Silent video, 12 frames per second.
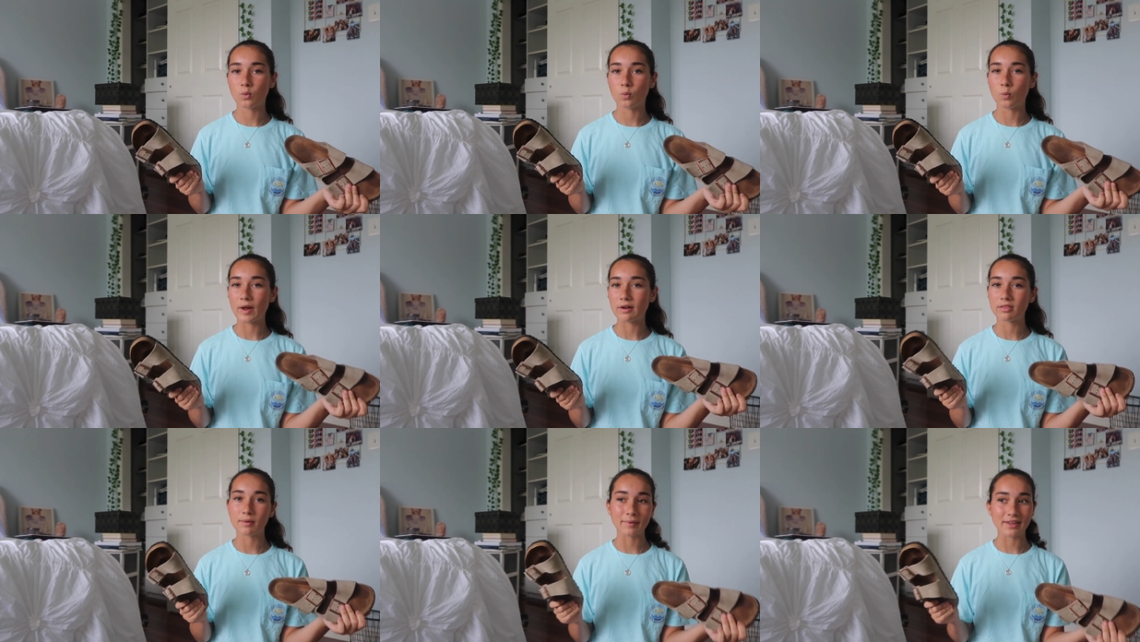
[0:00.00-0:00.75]

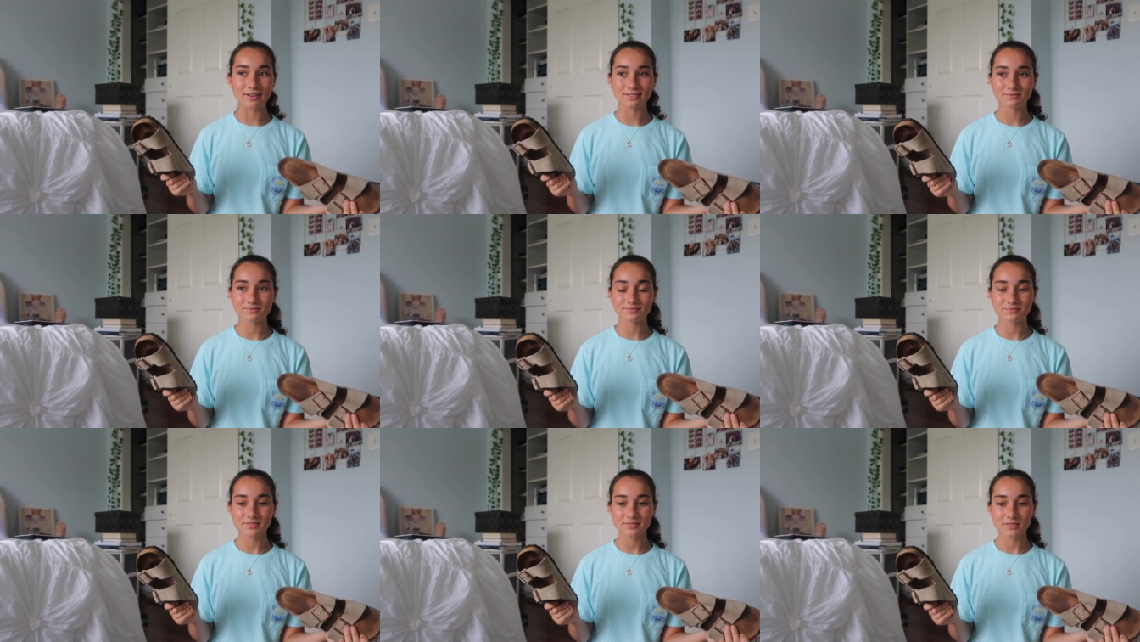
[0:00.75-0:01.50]
wear them in,
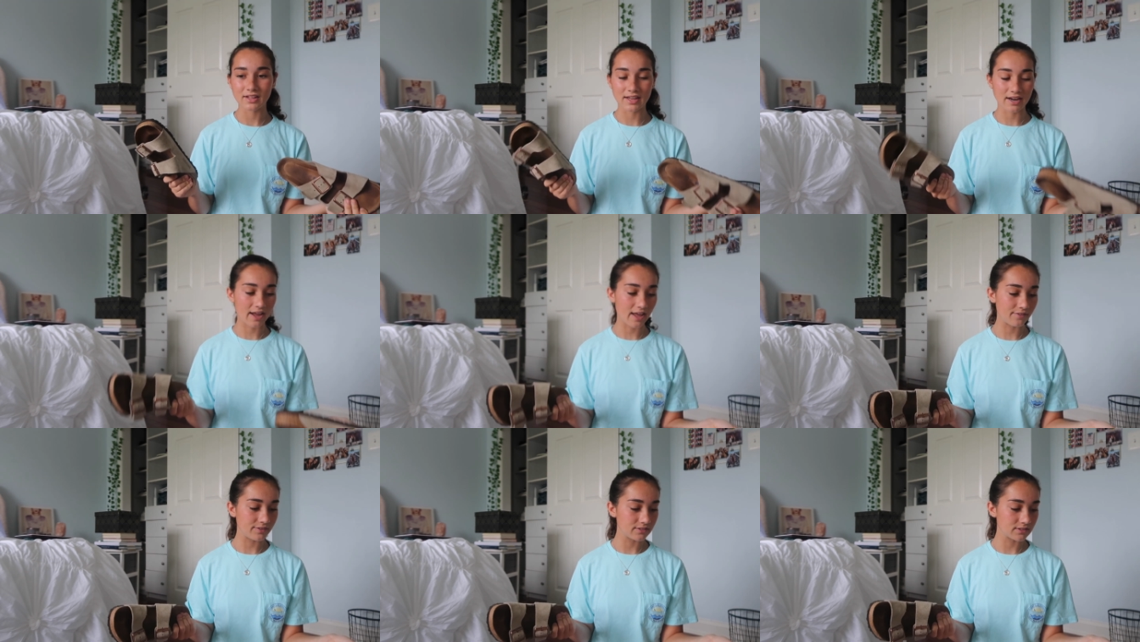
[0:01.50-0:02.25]
and I
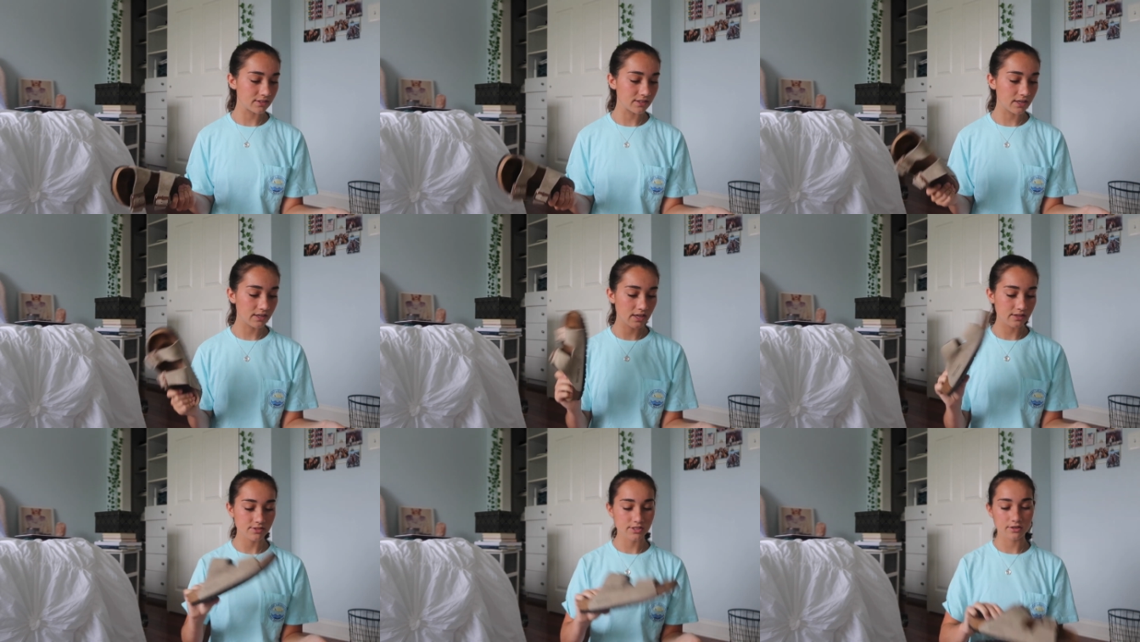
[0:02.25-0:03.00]
haven't done that
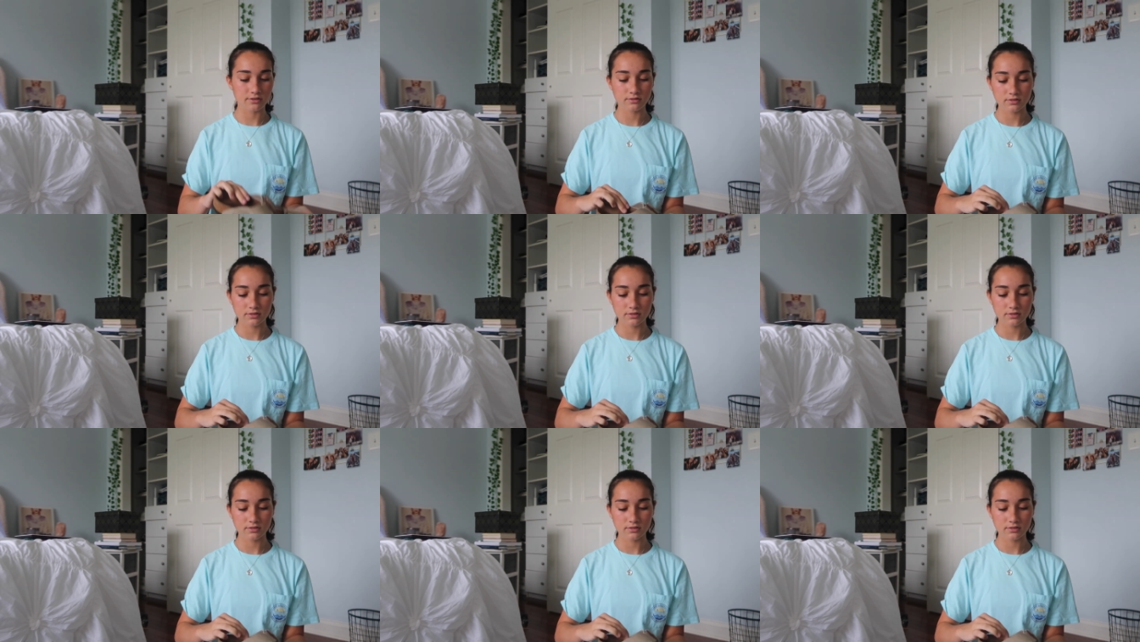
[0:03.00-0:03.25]
yet, so